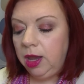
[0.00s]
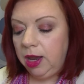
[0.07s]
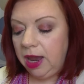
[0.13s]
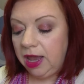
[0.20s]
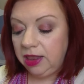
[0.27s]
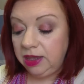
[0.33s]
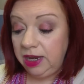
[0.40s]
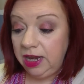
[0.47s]

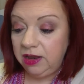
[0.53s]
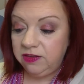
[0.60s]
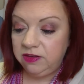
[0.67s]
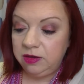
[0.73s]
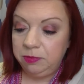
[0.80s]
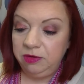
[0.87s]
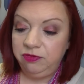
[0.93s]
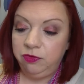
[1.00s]
at
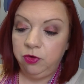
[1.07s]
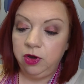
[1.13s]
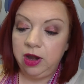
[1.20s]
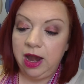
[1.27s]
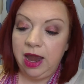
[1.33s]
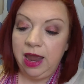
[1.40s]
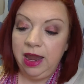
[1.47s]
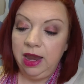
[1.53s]
least before
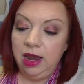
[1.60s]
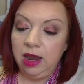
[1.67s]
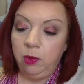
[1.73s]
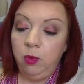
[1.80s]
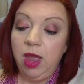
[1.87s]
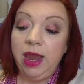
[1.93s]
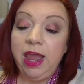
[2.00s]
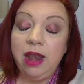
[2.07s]
I,
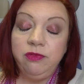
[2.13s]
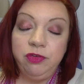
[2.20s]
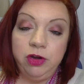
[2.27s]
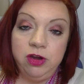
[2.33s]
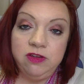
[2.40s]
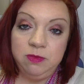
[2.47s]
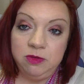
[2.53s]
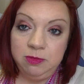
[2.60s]
well, I got it for
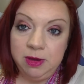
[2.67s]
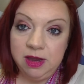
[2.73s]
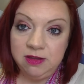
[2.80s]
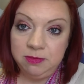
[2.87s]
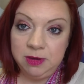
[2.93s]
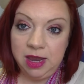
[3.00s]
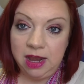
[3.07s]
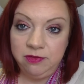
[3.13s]
Christmas. My
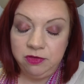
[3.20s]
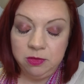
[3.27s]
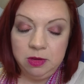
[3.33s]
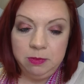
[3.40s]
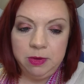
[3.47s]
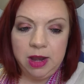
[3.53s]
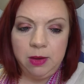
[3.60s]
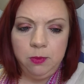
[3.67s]
husband got it for me,
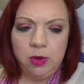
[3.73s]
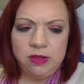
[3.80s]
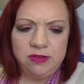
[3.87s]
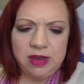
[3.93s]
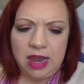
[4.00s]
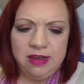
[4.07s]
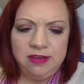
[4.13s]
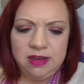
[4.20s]
but I was,
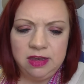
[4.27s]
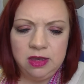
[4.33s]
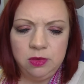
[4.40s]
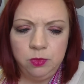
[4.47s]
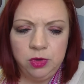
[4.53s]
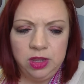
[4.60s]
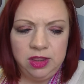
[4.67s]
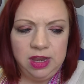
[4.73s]
I didn't
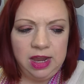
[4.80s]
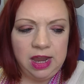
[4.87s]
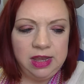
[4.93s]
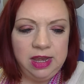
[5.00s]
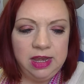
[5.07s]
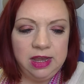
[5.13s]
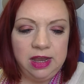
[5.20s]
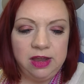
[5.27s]
really think I
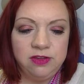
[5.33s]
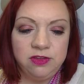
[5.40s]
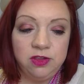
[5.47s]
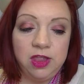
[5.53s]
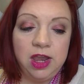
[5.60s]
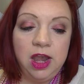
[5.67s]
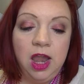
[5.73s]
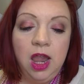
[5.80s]
needed it. So
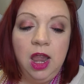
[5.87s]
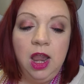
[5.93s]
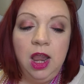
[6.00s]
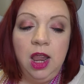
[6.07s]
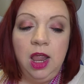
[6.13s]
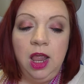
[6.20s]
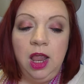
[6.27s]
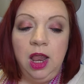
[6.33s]
then,
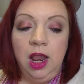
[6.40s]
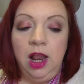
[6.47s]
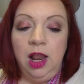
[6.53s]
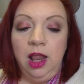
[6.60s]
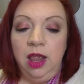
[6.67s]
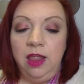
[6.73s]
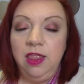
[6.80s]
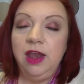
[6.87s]

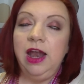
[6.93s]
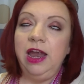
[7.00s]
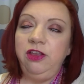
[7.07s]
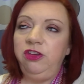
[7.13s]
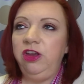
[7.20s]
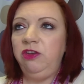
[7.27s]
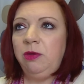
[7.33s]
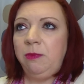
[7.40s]
and then I had
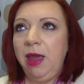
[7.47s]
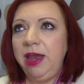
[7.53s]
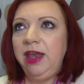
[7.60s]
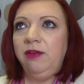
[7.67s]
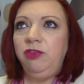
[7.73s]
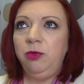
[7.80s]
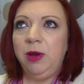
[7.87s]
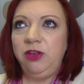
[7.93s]
changed my mind
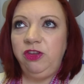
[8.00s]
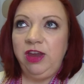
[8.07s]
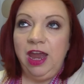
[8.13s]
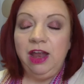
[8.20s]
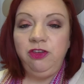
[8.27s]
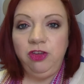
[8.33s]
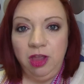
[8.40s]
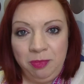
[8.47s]
after watching
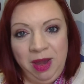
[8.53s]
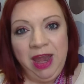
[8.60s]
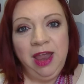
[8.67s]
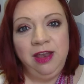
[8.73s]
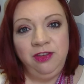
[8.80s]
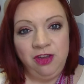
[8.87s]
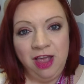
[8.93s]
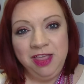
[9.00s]
Angela
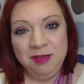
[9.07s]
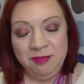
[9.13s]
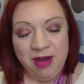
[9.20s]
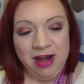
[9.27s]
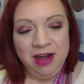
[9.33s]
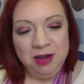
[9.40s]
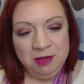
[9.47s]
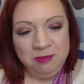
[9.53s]
Pan Chocolate
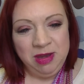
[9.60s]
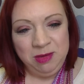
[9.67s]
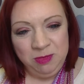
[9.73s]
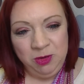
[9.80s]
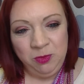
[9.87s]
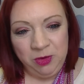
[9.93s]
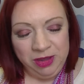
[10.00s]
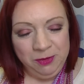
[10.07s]
Bar. It made
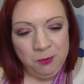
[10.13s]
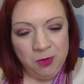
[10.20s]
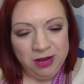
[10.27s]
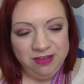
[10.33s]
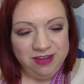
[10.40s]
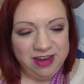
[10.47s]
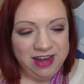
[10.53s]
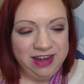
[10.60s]
me really
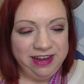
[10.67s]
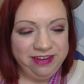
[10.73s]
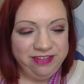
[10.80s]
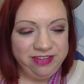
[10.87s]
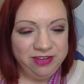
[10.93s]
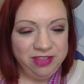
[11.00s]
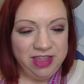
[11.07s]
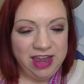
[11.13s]
want it. And
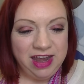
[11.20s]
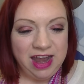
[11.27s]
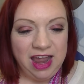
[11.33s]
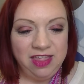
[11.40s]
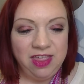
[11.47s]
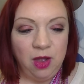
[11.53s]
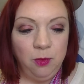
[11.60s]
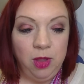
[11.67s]
so then I
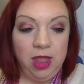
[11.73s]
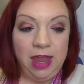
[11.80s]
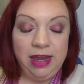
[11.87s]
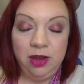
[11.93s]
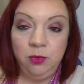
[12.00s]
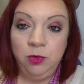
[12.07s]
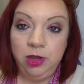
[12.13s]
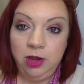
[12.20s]
thought, well, I
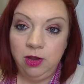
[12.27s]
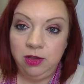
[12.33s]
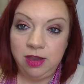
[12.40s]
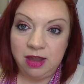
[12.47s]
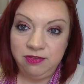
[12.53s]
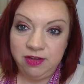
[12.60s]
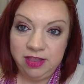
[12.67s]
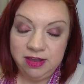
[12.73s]
can really hold
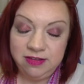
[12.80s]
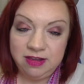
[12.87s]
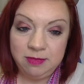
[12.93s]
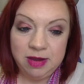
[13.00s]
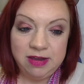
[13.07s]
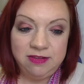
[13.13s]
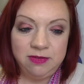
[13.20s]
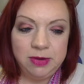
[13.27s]
off on the
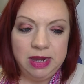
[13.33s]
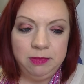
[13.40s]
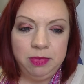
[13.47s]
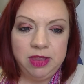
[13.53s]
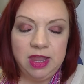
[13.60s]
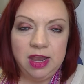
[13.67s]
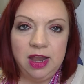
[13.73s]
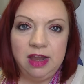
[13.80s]
semi-sweet.
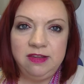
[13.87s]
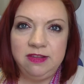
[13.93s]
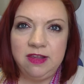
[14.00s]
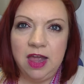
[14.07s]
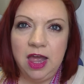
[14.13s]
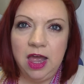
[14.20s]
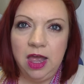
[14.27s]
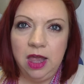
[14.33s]
But then I
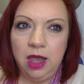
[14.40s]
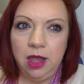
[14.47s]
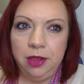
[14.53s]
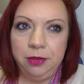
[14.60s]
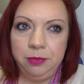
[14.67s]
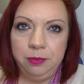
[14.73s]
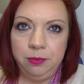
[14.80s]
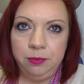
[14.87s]
saw
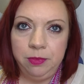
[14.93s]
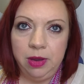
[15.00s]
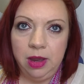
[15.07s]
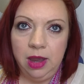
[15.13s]
um,